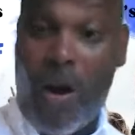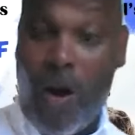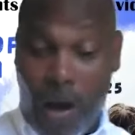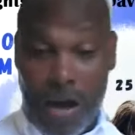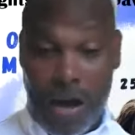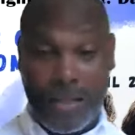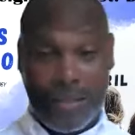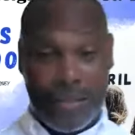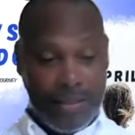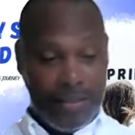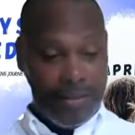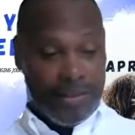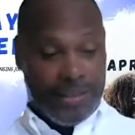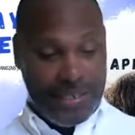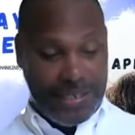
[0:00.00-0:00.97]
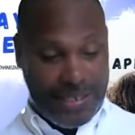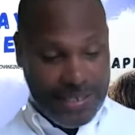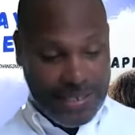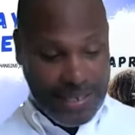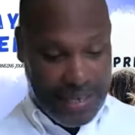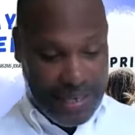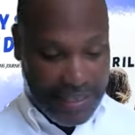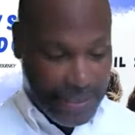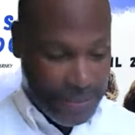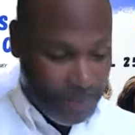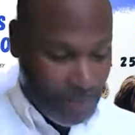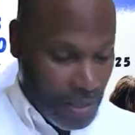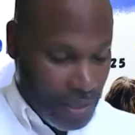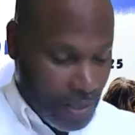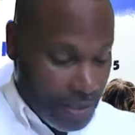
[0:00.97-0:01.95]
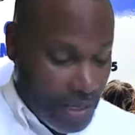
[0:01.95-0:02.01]
on deceit.
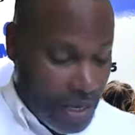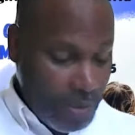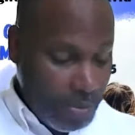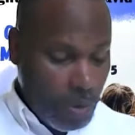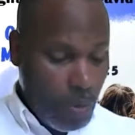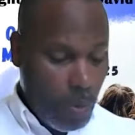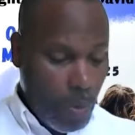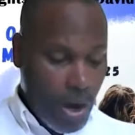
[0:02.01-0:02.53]
The Hebrew